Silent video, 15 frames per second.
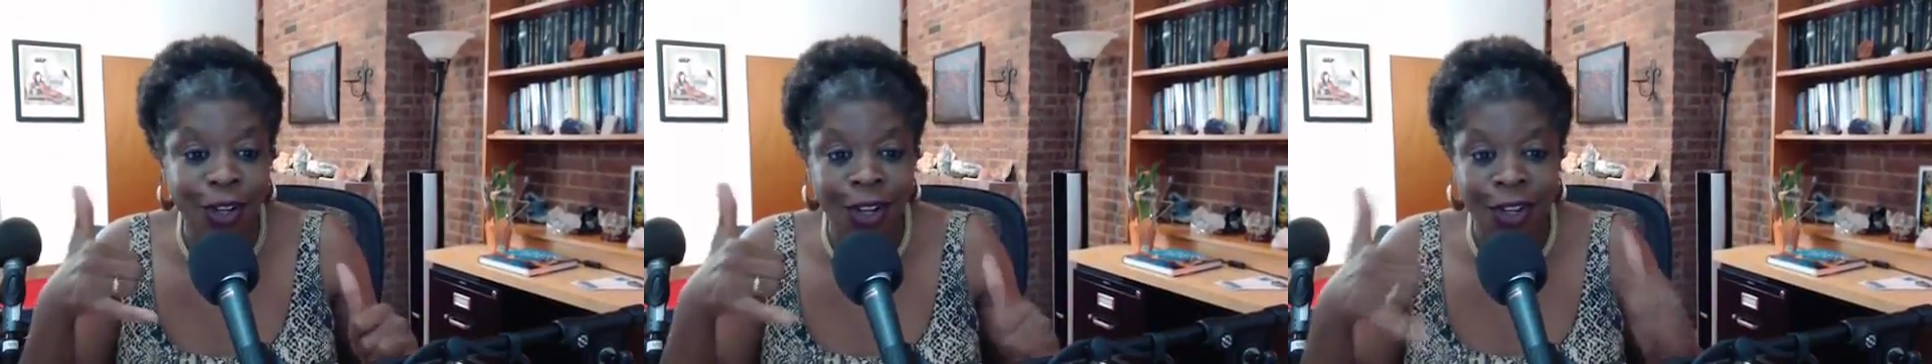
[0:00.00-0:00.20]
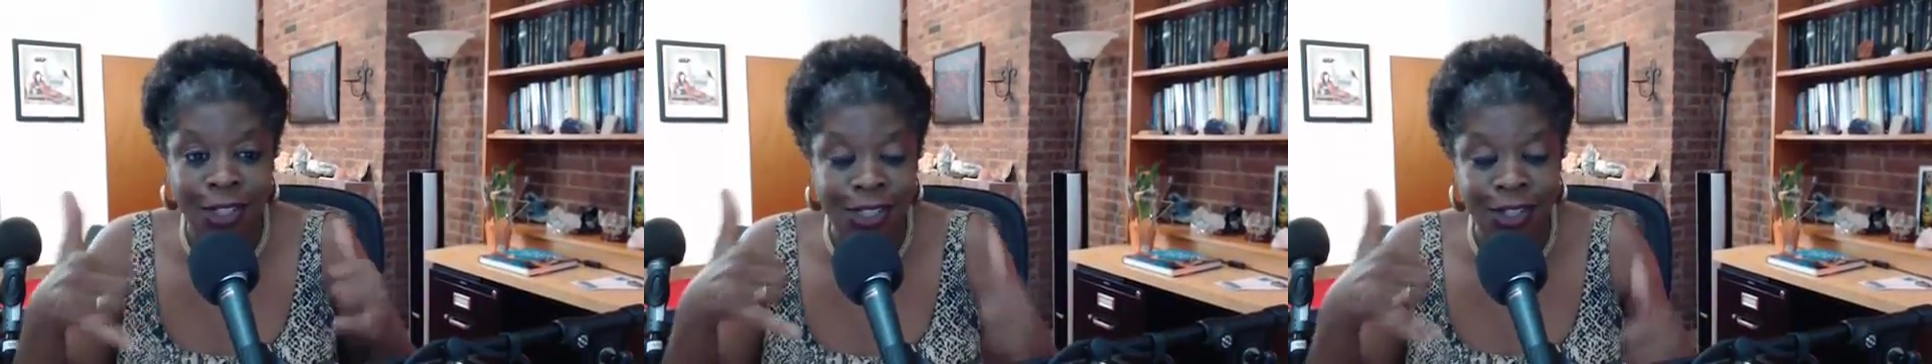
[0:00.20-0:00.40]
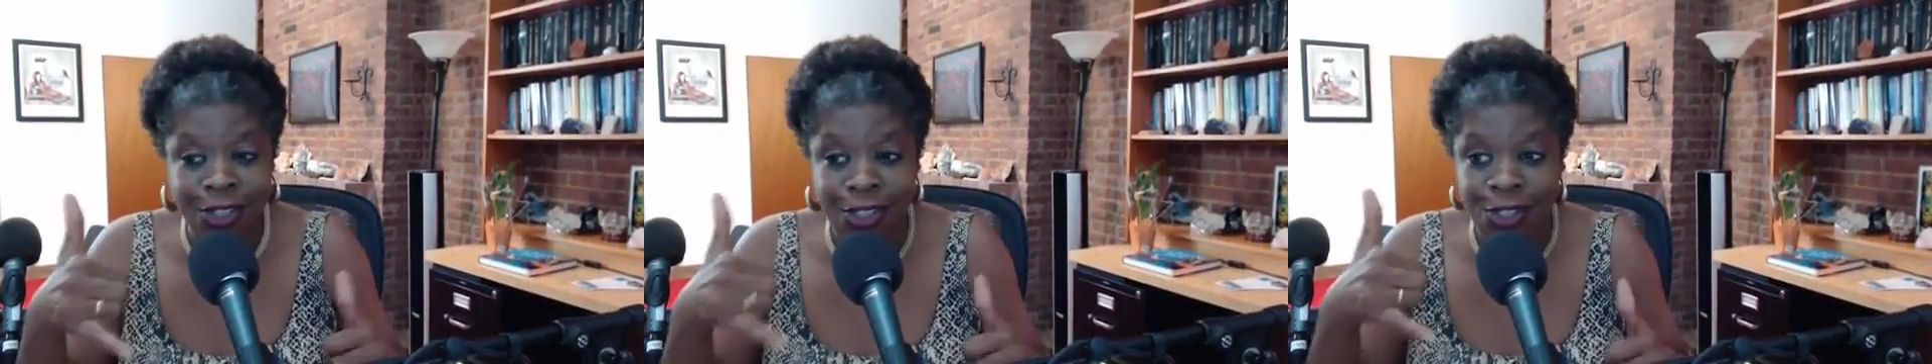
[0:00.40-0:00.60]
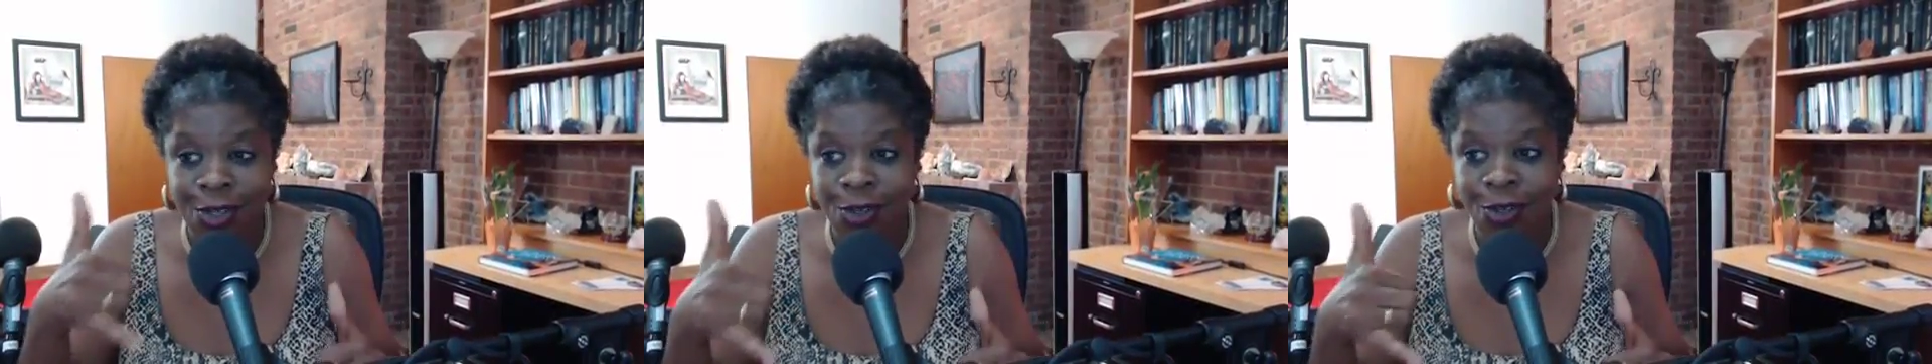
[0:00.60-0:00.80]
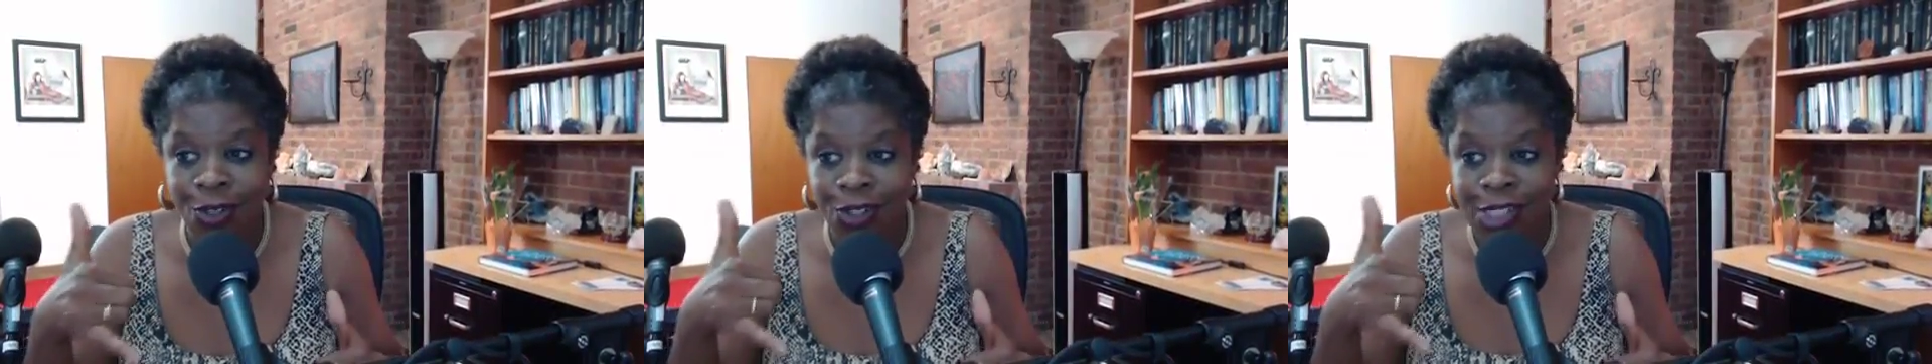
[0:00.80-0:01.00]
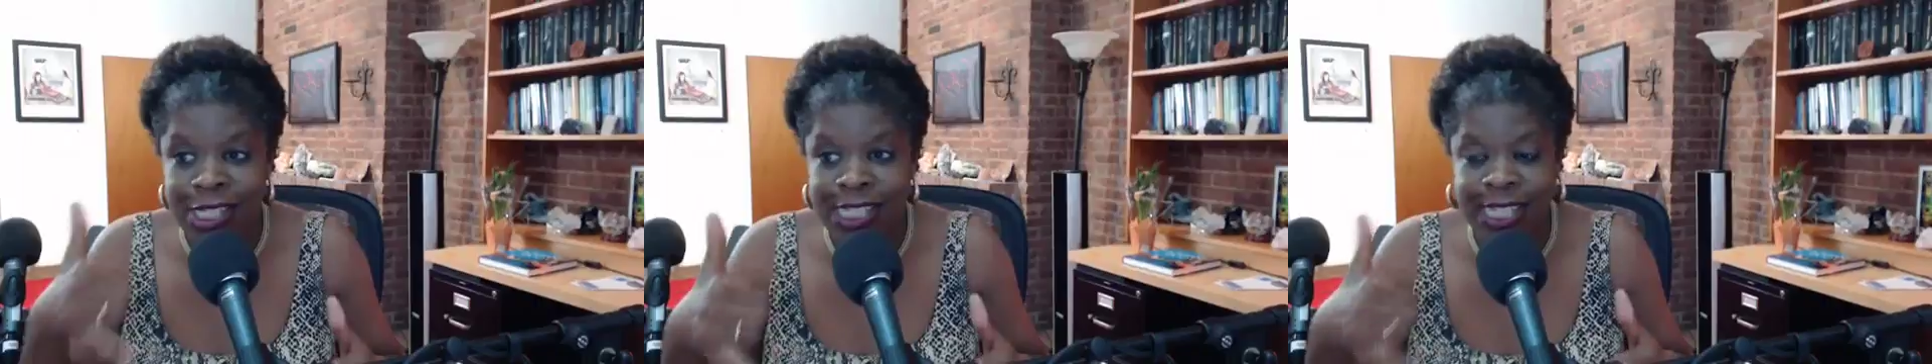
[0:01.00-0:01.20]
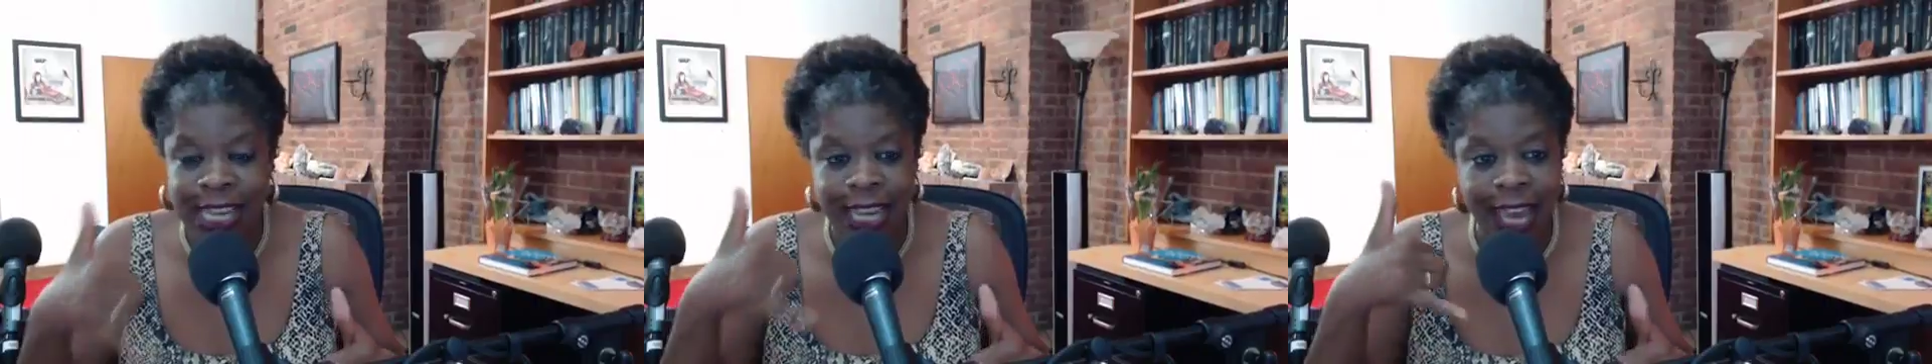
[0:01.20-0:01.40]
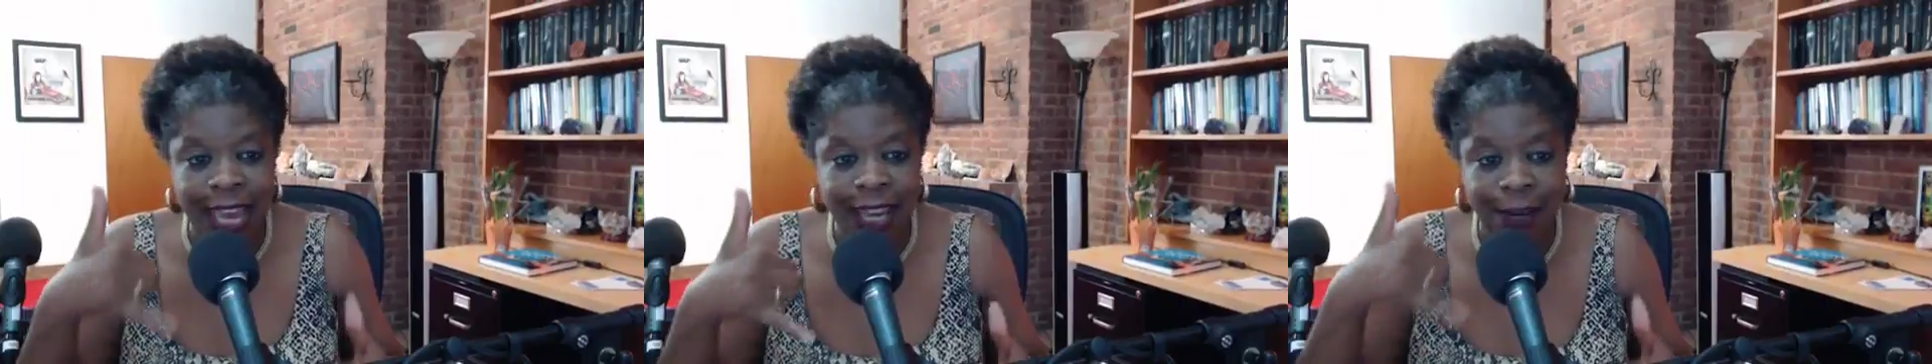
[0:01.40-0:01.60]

her turn to call to say, hey,